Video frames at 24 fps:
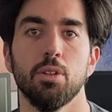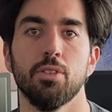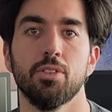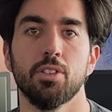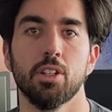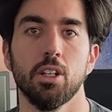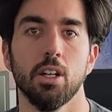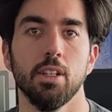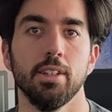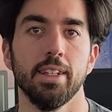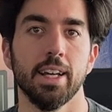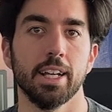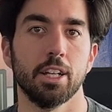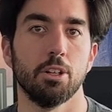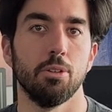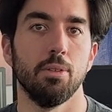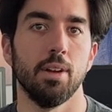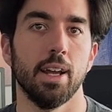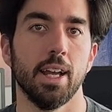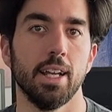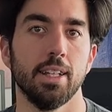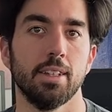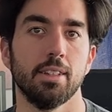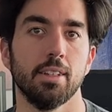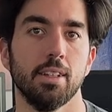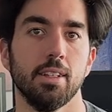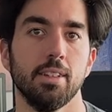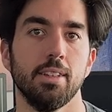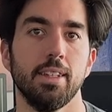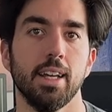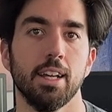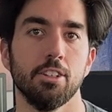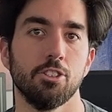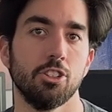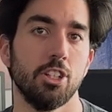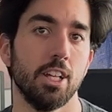with conda create
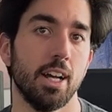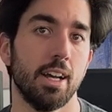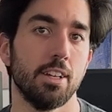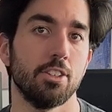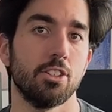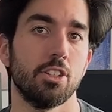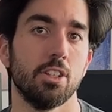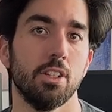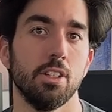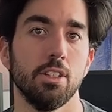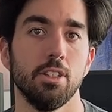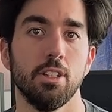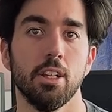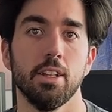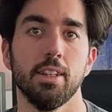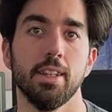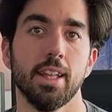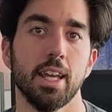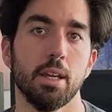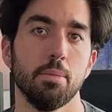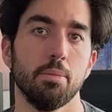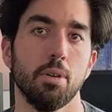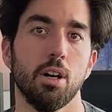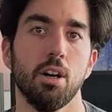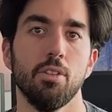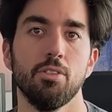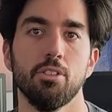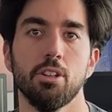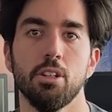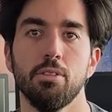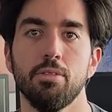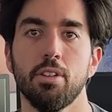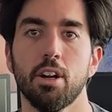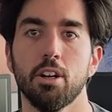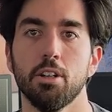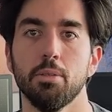the name of your
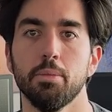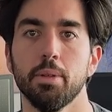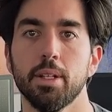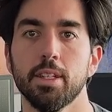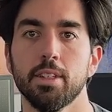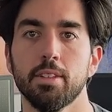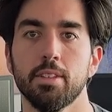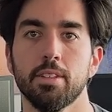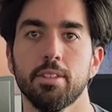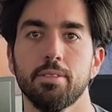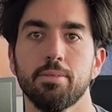environment.